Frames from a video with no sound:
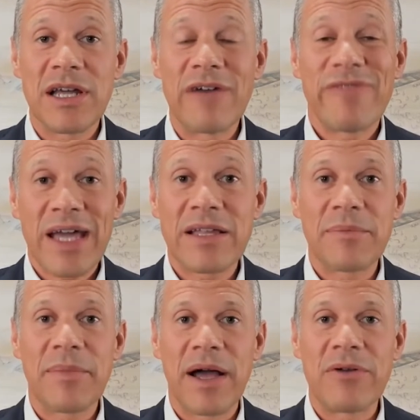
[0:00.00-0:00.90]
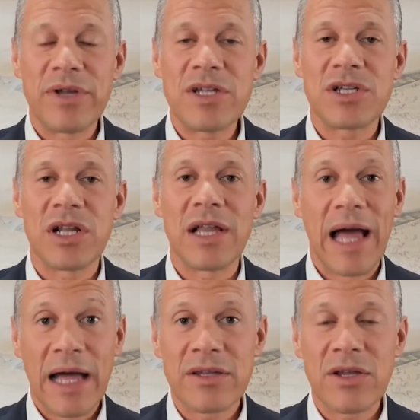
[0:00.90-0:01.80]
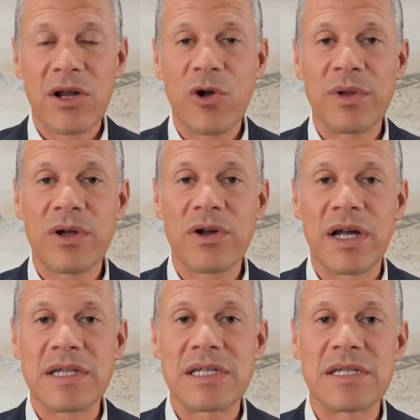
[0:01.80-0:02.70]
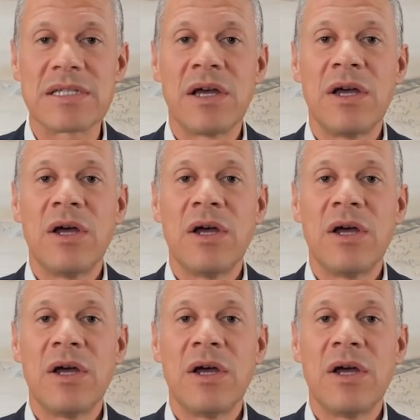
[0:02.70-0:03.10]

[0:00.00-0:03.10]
affected by regional and global crises,